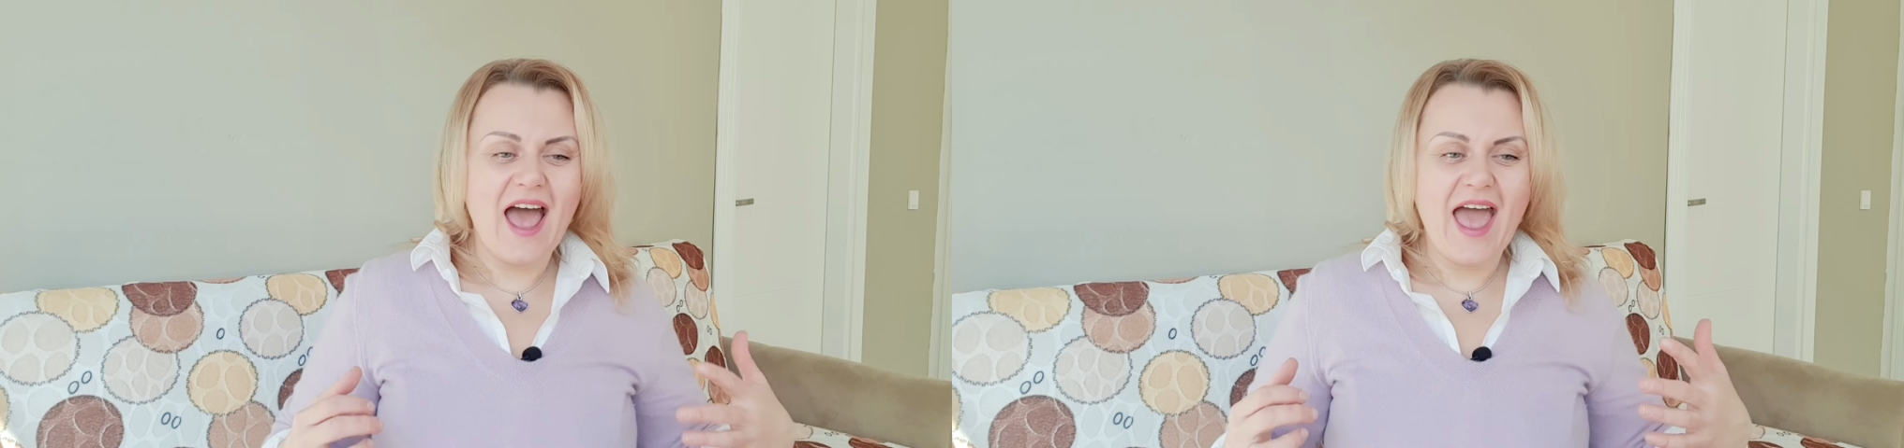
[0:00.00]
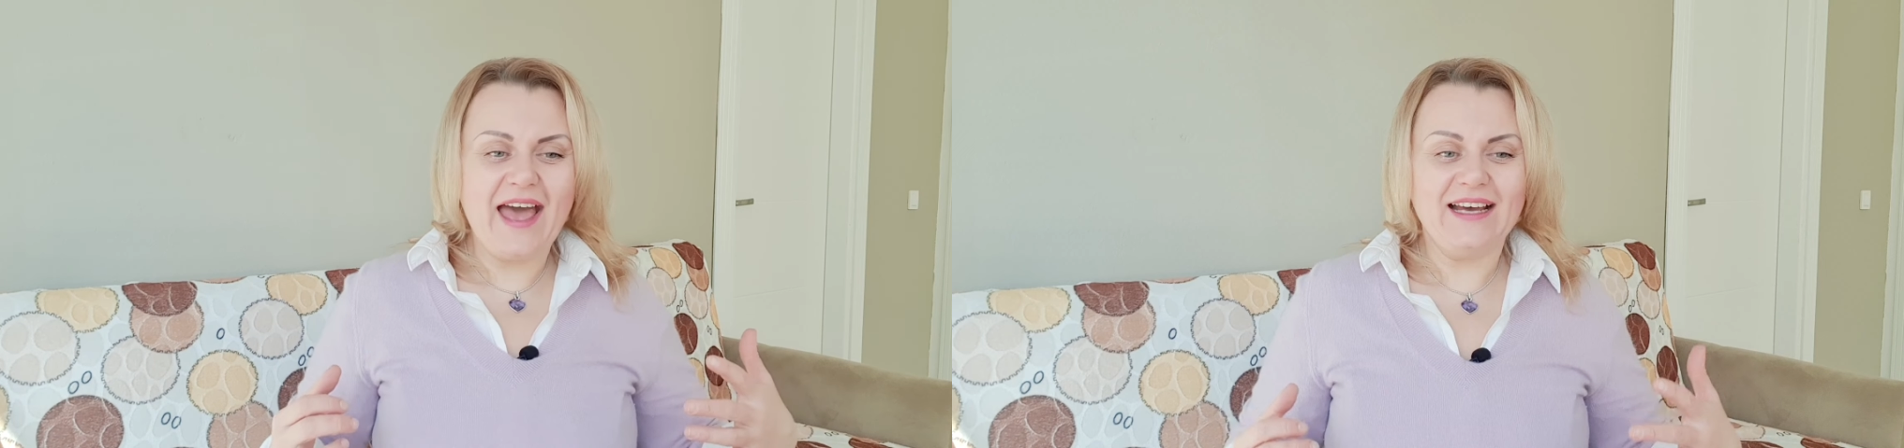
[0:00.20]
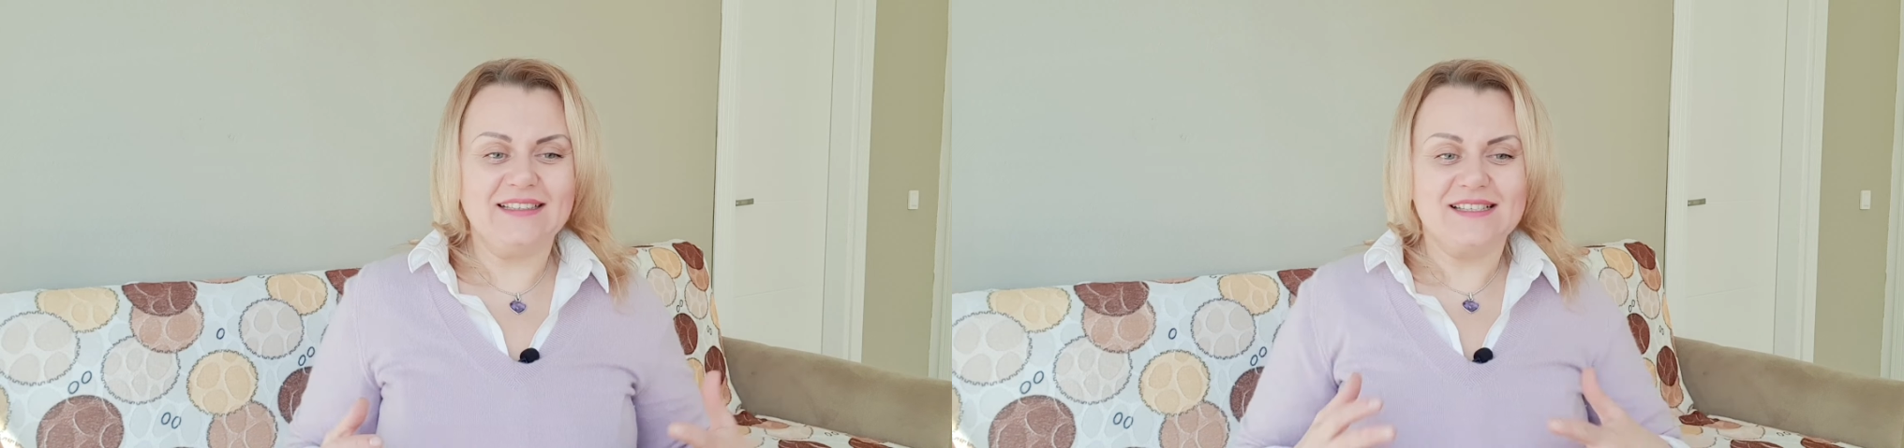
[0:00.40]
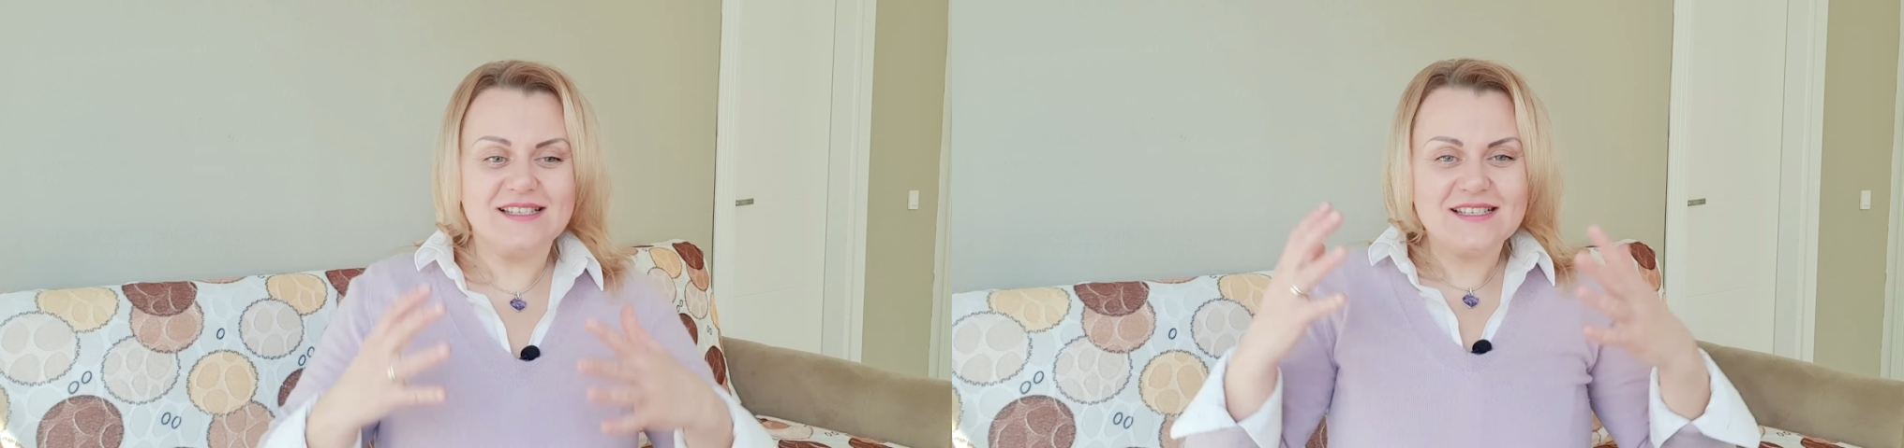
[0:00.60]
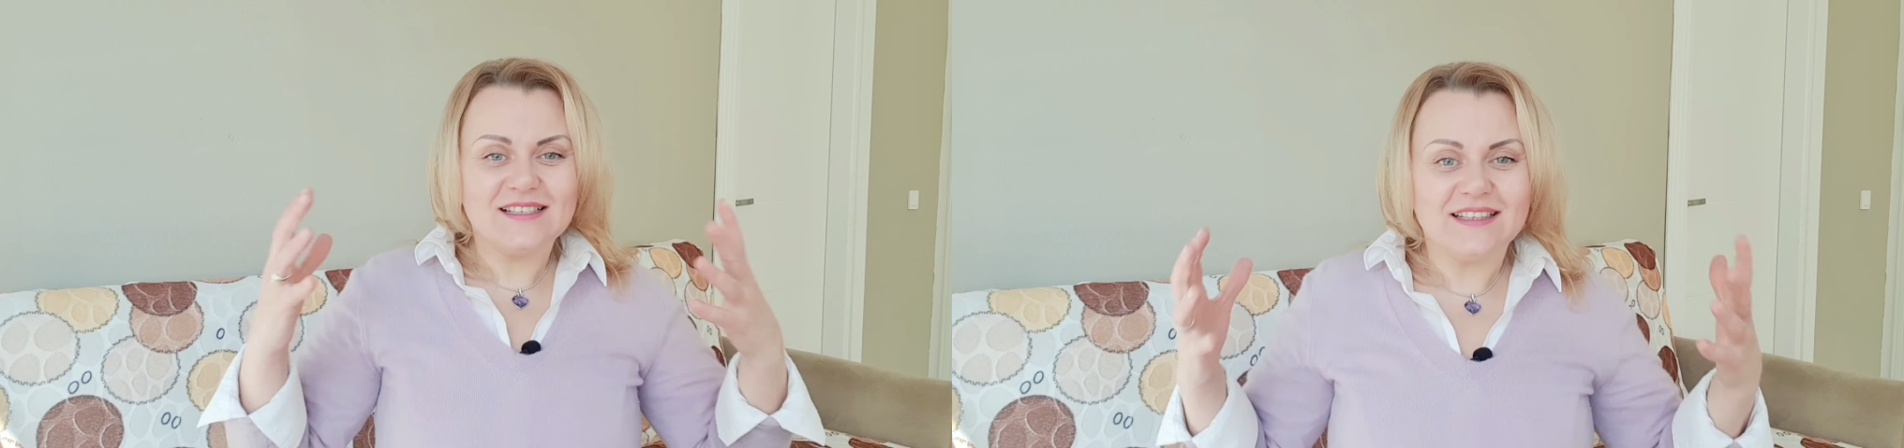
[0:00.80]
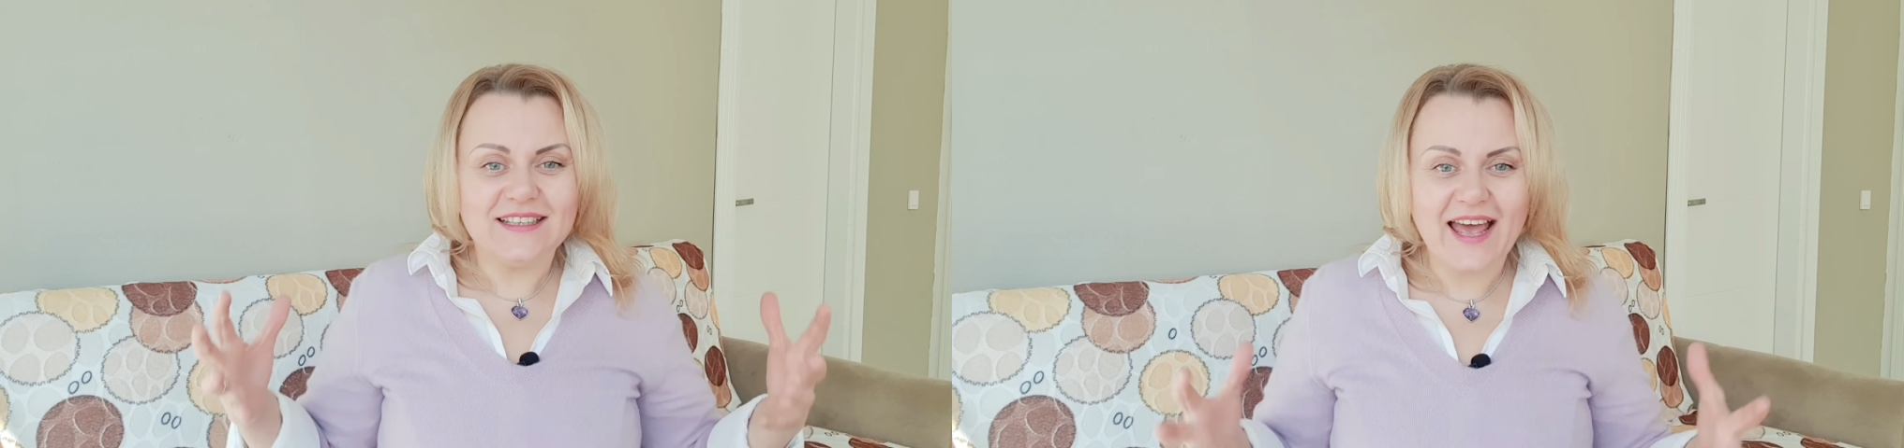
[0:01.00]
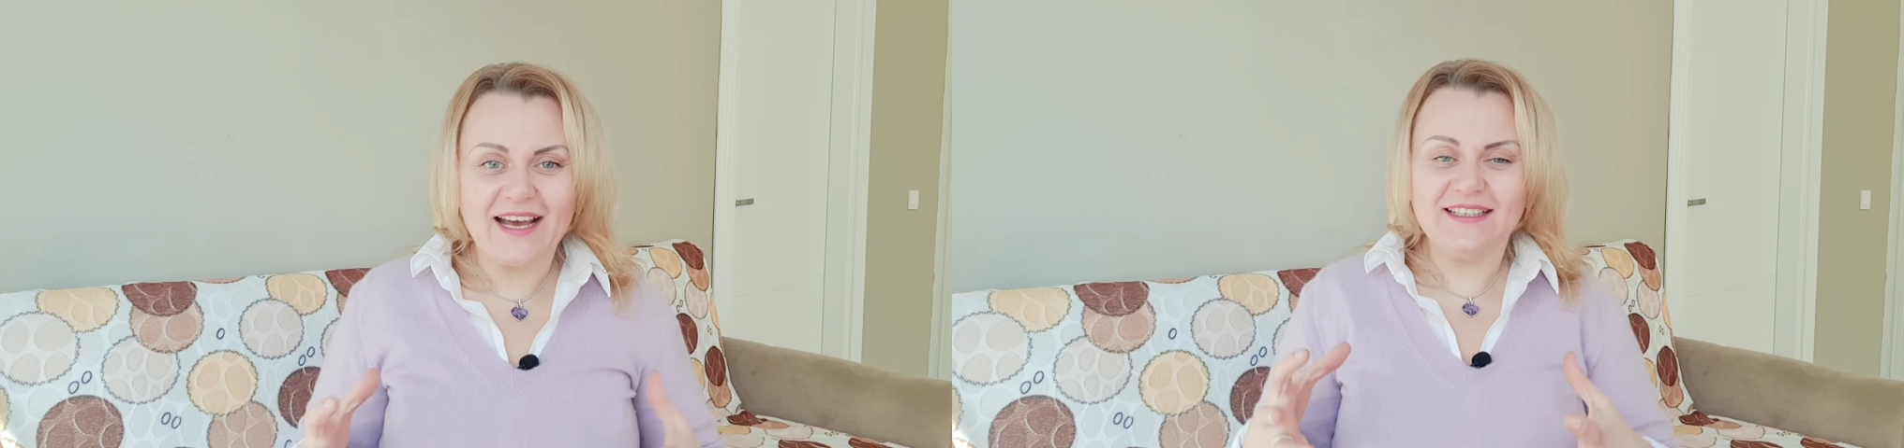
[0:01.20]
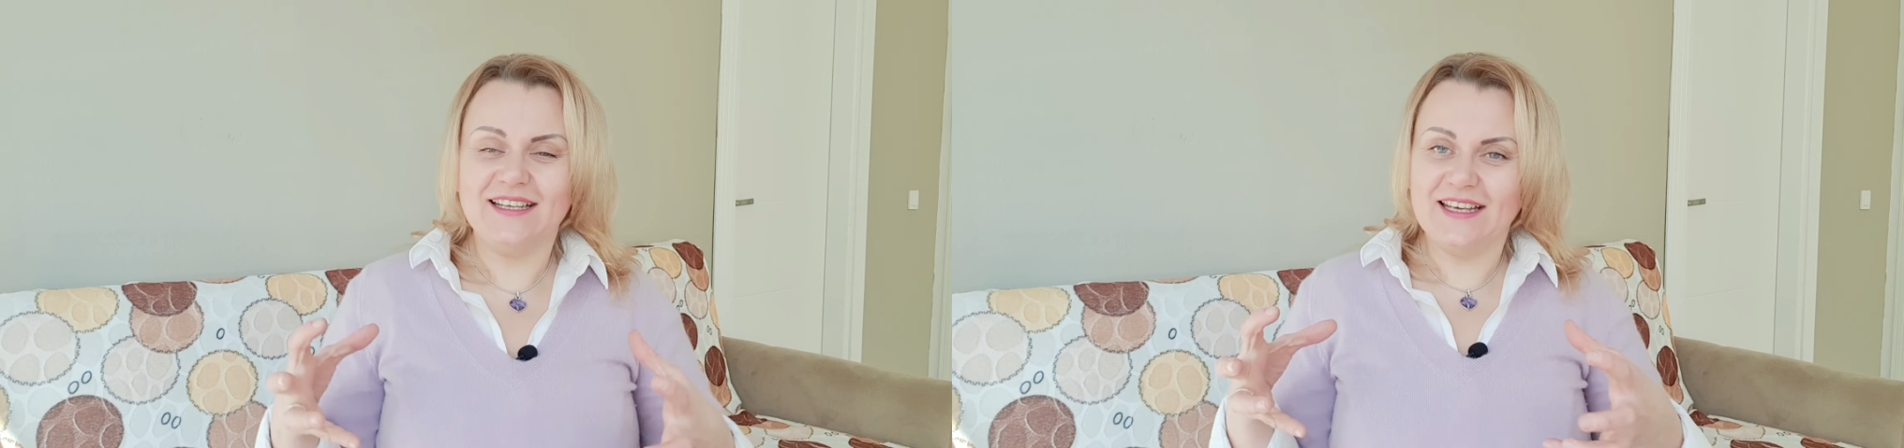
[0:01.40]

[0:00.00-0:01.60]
and then